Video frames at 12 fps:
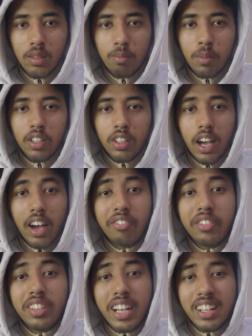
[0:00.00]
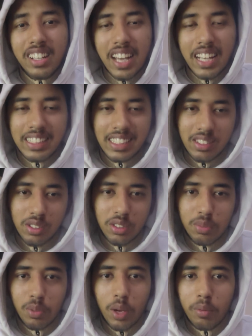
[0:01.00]
But after analyzing
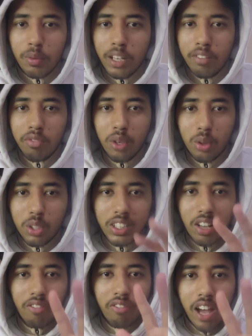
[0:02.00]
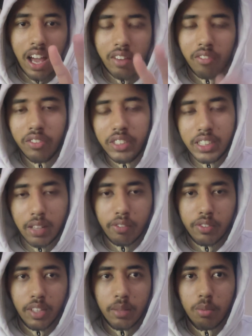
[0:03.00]
those problems and following that five
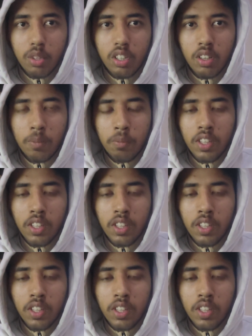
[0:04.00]
steps framework,